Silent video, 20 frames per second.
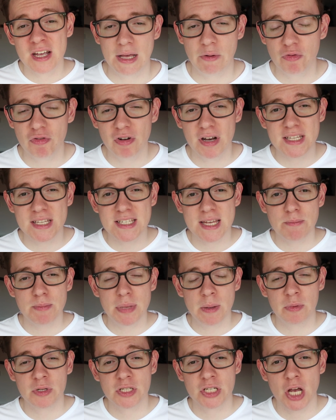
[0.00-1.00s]
That wouldn't really tempt
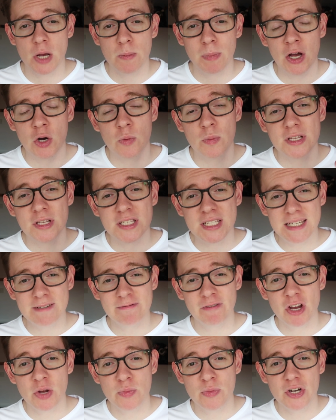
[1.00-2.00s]
people to go and play Ultimate Team
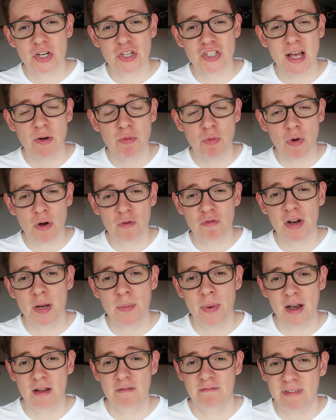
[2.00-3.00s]
very much, so that wouldn't really
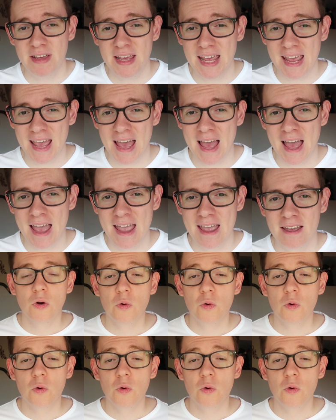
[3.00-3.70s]
benefit EA.